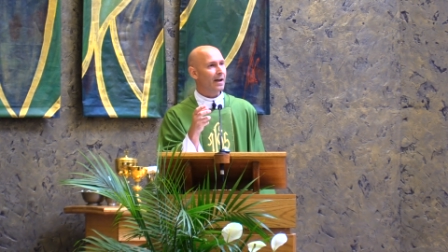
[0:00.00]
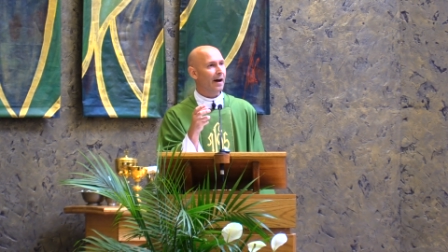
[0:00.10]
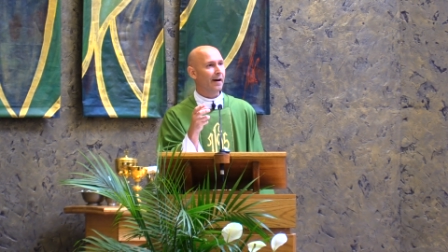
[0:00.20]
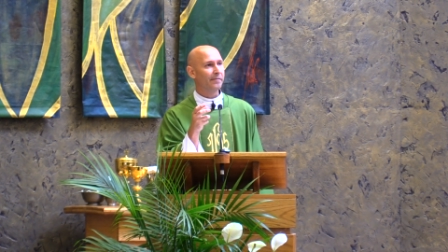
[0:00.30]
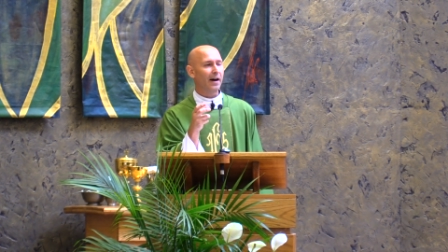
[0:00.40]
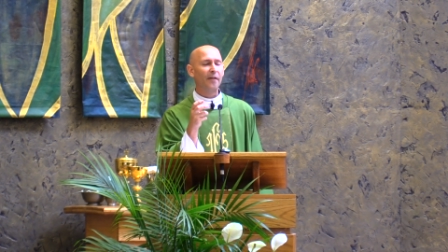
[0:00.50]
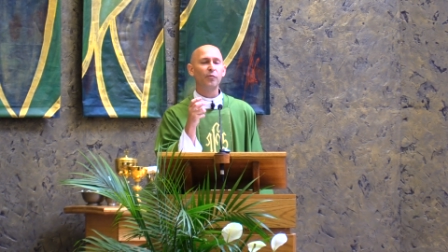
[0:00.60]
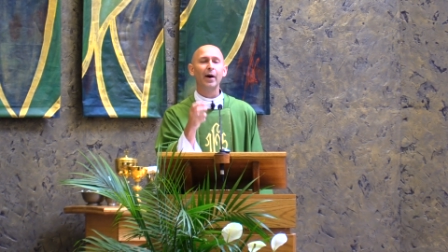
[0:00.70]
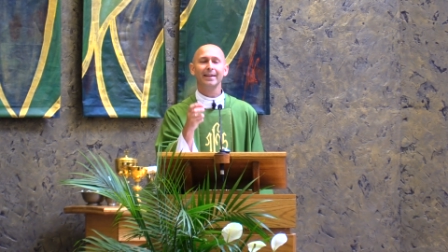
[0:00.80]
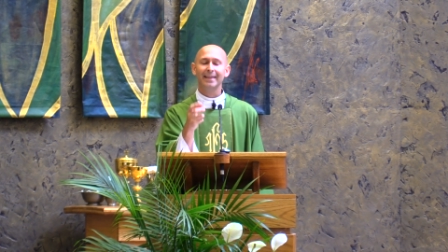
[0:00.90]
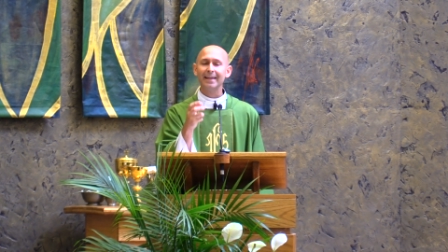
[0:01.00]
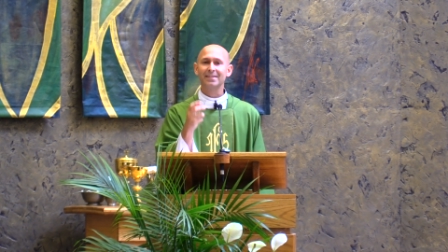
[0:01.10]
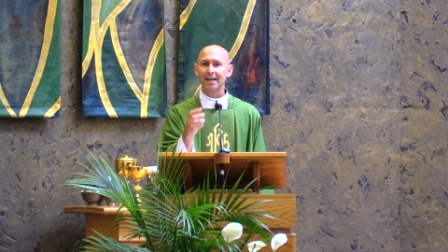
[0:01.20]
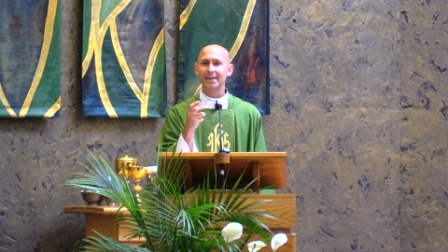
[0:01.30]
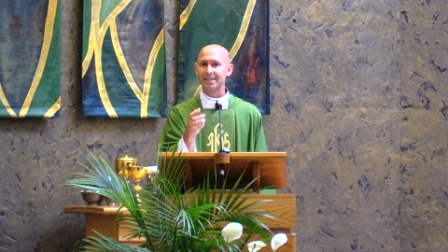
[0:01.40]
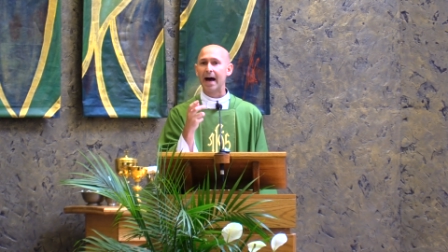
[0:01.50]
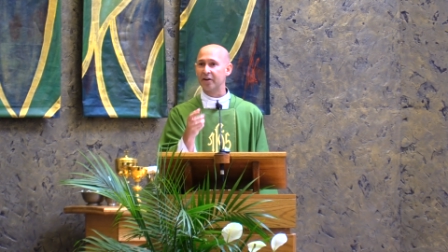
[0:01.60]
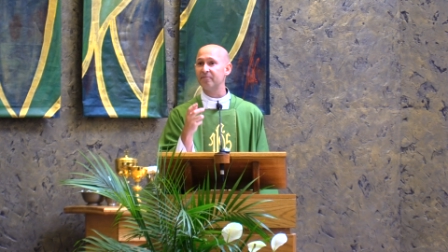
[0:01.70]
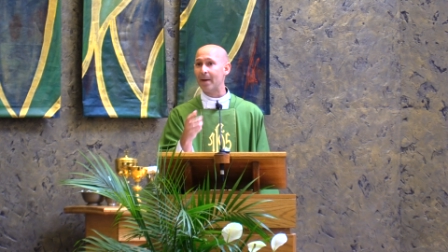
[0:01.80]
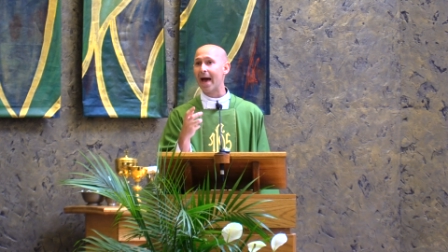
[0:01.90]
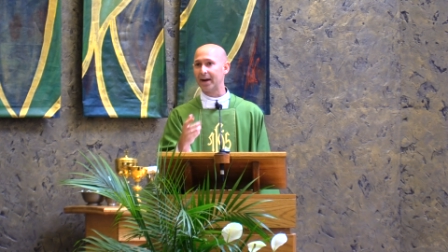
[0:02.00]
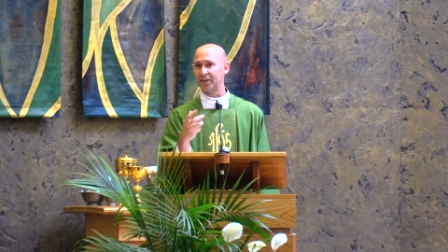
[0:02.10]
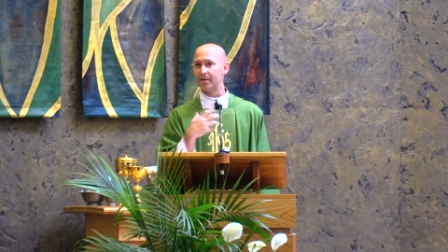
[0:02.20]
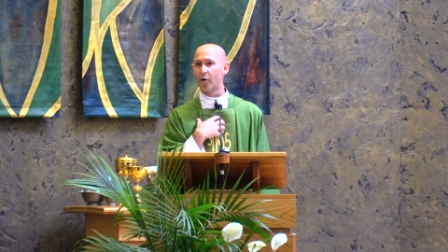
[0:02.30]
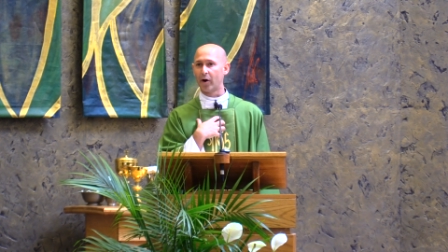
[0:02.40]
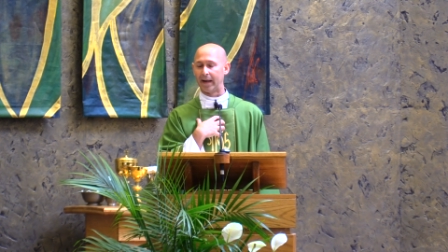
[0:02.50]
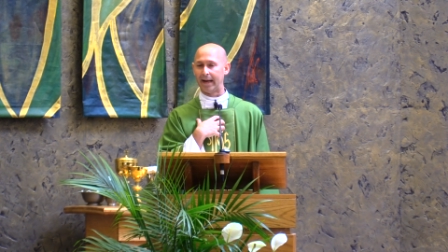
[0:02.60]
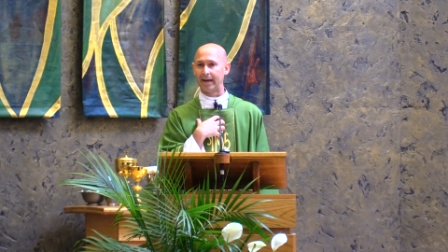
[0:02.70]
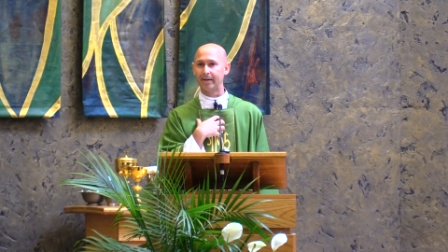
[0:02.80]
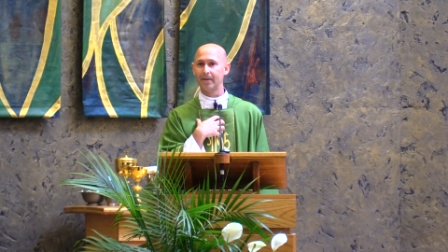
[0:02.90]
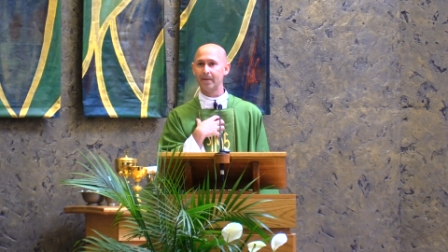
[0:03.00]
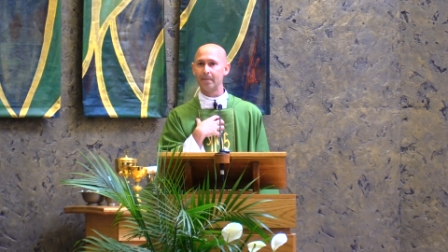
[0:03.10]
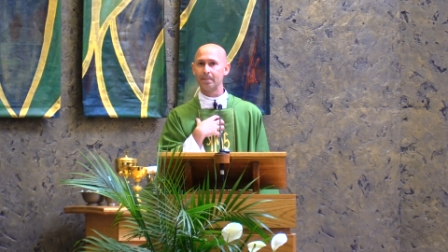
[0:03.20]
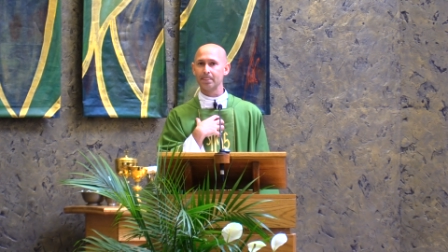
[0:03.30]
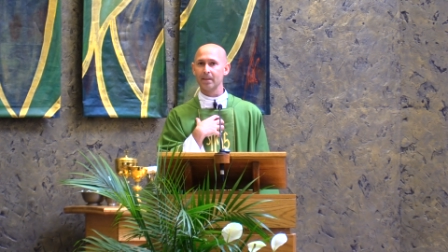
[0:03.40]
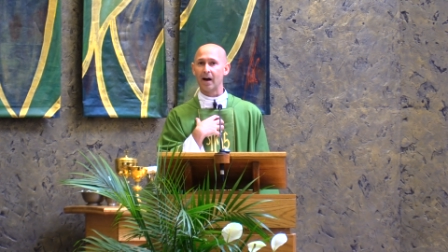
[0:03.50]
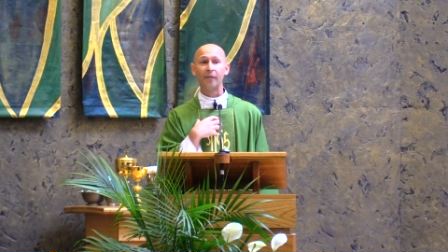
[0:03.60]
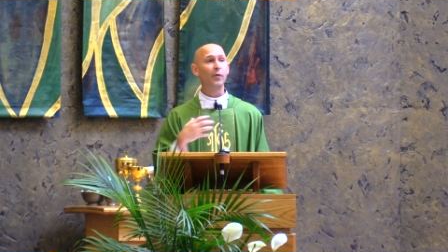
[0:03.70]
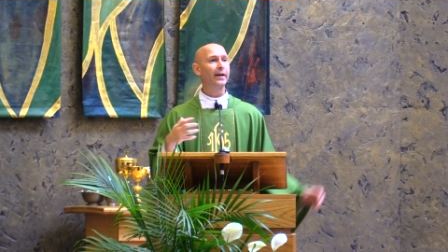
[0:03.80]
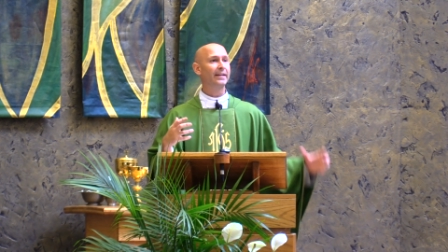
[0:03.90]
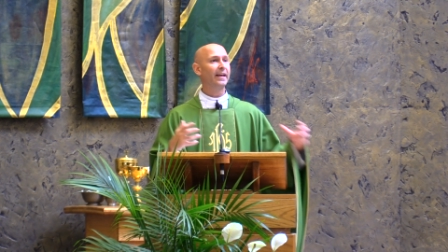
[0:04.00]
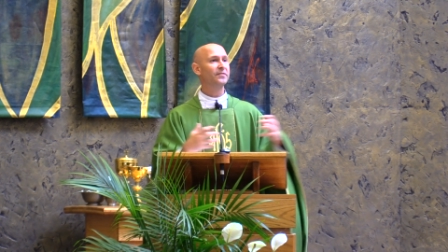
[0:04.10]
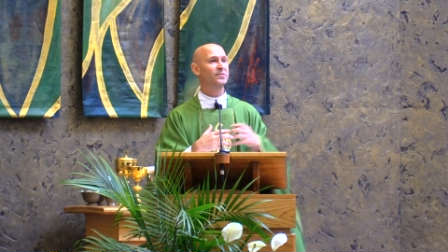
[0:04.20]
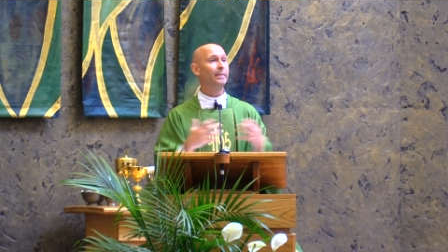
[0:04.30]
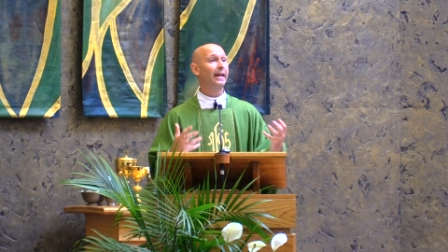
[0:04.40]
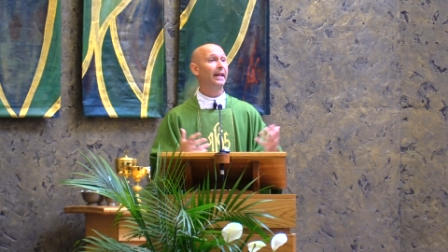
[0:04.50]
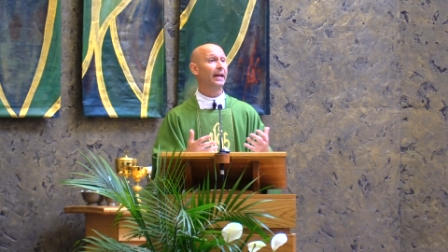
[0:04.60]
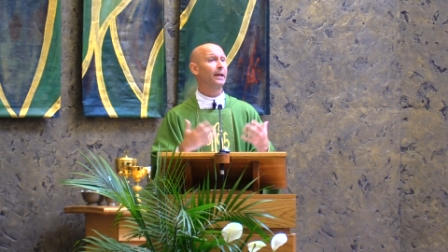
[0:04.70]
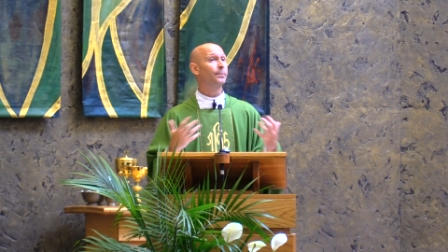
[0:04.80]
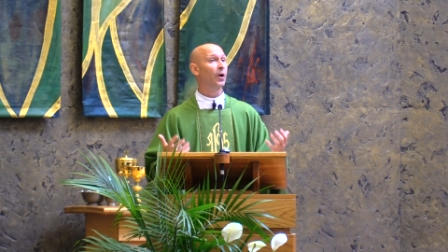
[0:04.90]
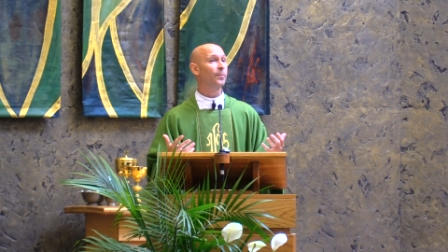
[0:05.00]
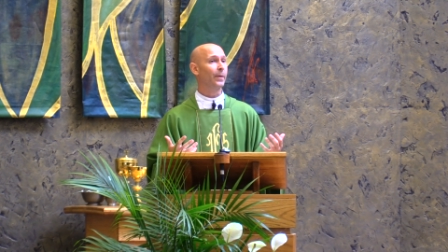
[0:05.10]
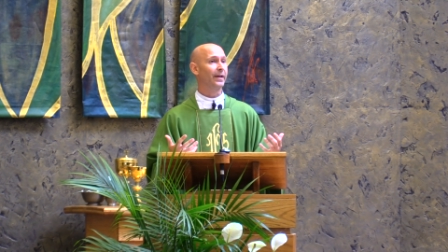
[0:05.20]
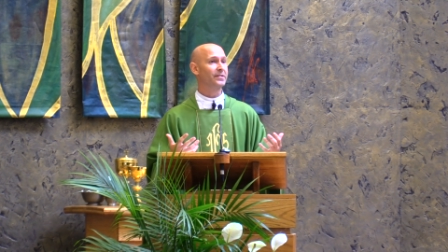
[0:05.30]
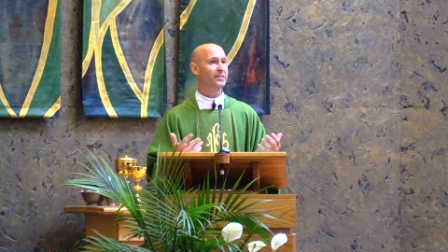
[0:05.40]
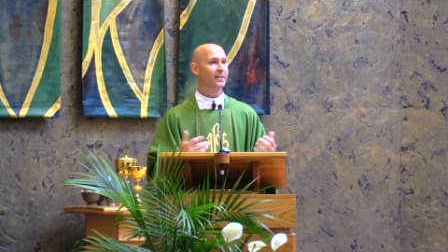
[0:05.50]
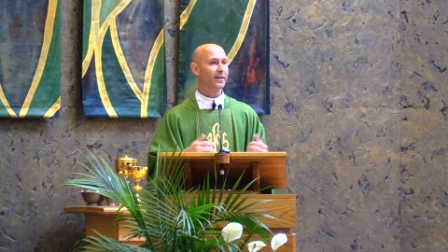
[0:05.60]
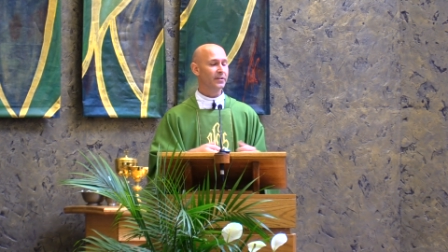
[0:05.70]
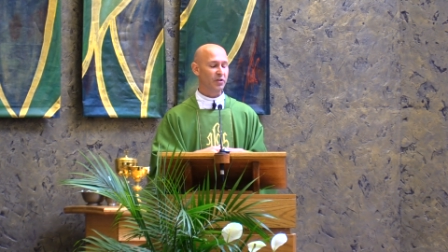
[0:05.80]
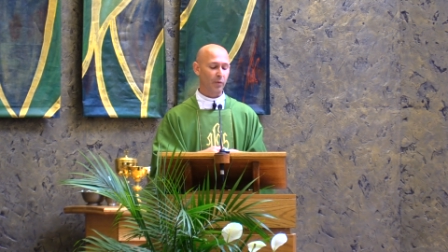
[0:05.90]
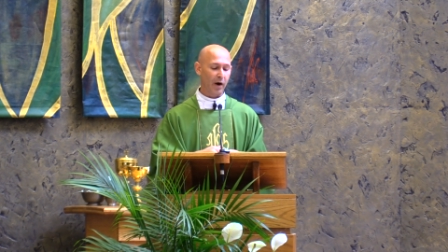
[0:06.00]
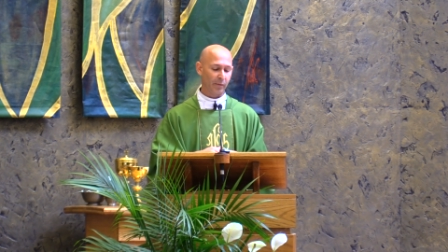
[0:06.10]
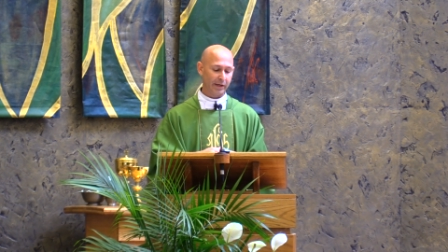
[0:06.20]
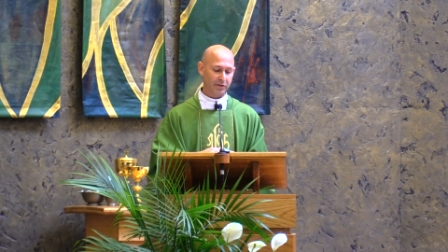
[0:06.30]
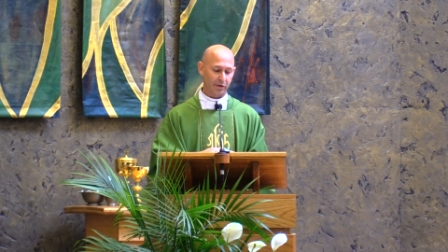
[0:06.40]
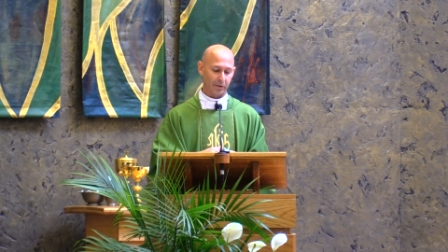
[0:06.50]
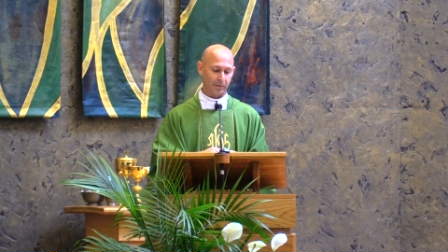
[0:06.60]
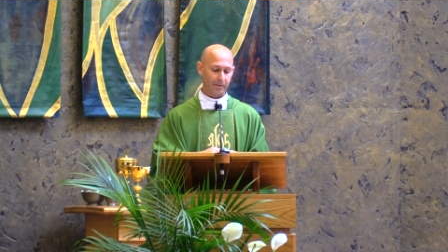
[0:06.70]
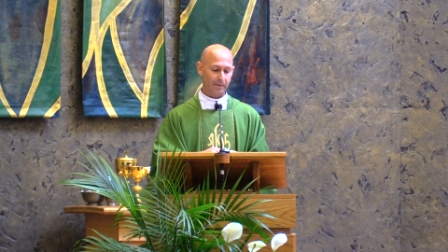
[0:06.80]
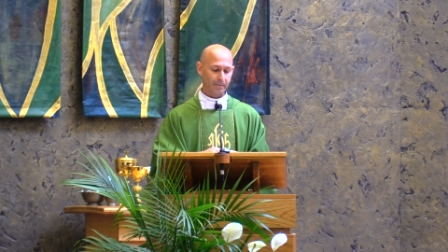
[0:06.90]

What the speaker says: of what gets us out of bed in the morning. of what gives meaning and purpose to what we do.